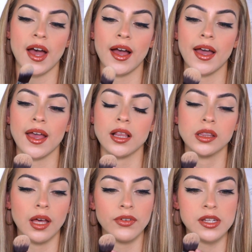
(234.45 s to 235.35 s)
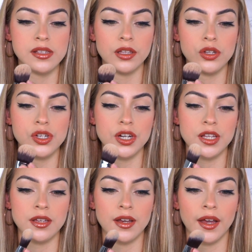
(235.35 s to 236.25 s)
I love it. It's a little
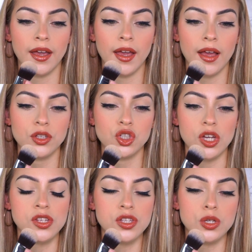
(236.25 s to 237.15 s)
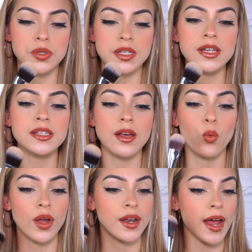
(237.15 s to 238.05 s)
dirty. I just used it
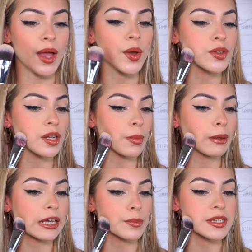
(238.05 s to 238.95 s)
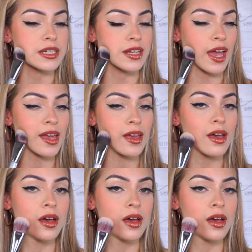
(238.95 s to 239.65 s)
when I did my makeup today.